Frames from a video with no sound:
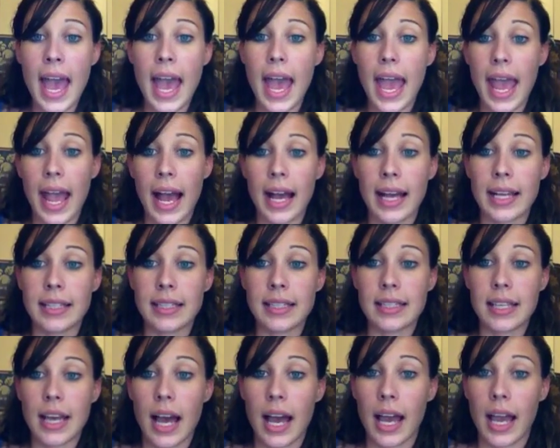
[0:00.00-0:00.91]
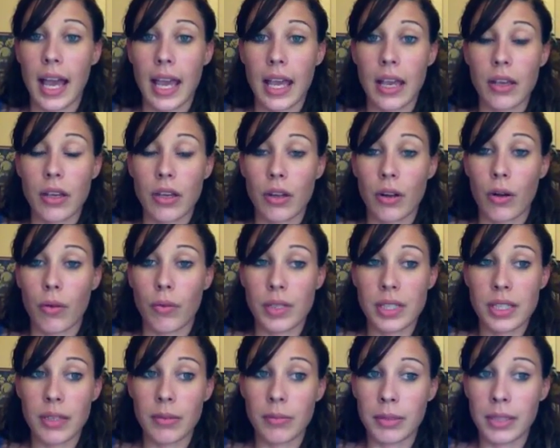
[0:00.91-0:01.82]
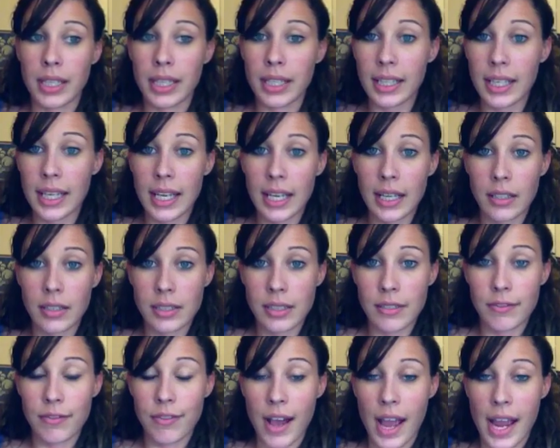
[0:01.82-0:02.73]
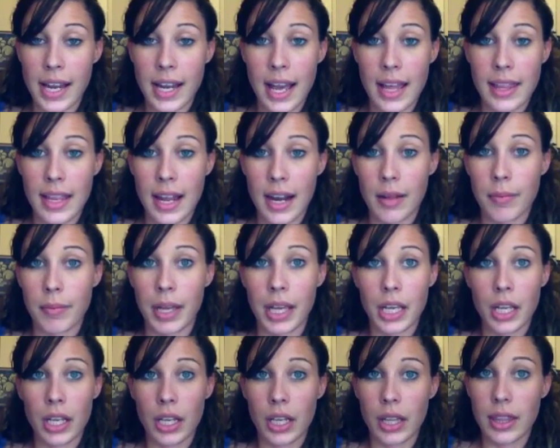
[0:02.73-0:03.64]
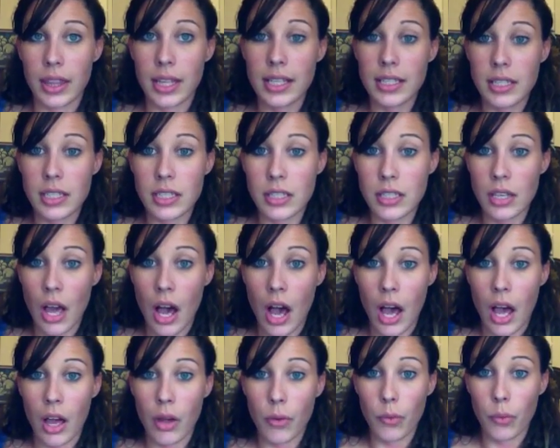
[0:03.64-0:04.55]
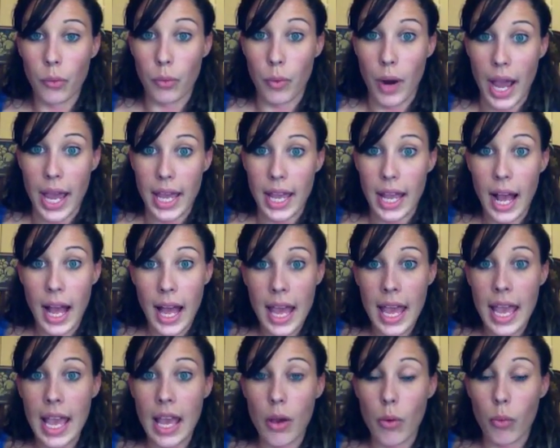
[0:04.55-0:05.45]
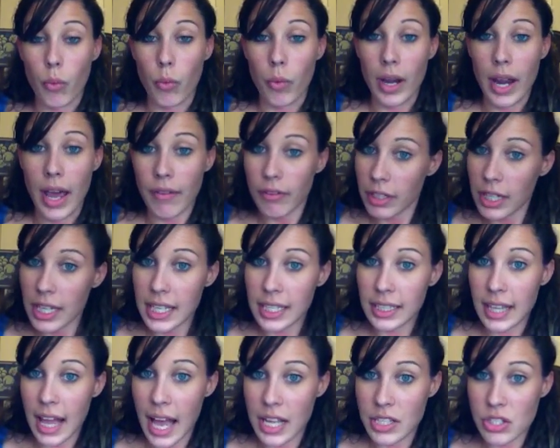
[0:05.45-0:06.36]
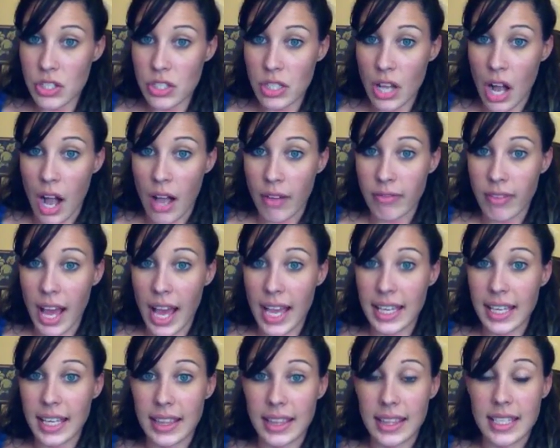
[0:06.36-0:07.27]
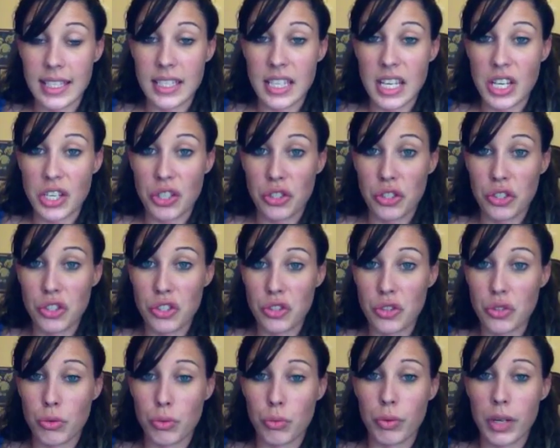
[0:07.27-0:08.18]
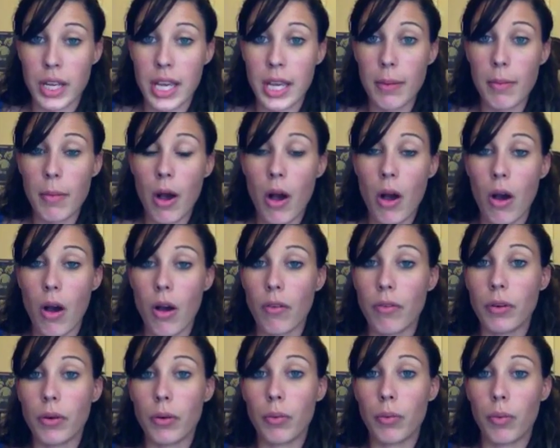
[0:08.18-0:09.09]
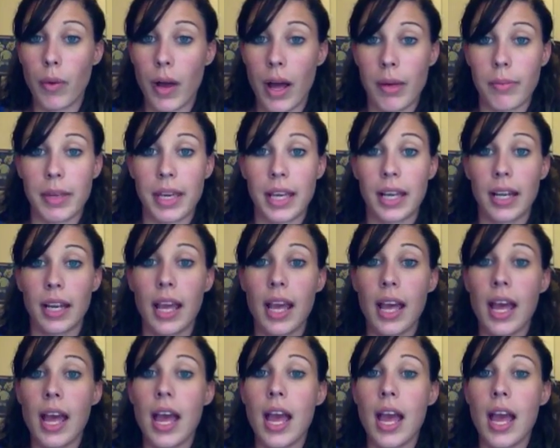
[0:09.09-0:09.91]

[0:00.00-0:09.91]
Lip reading: and I, was completely healed and fine, and then I'm like, this is not right. Whenever he latches off, I get this extreme, overwhelming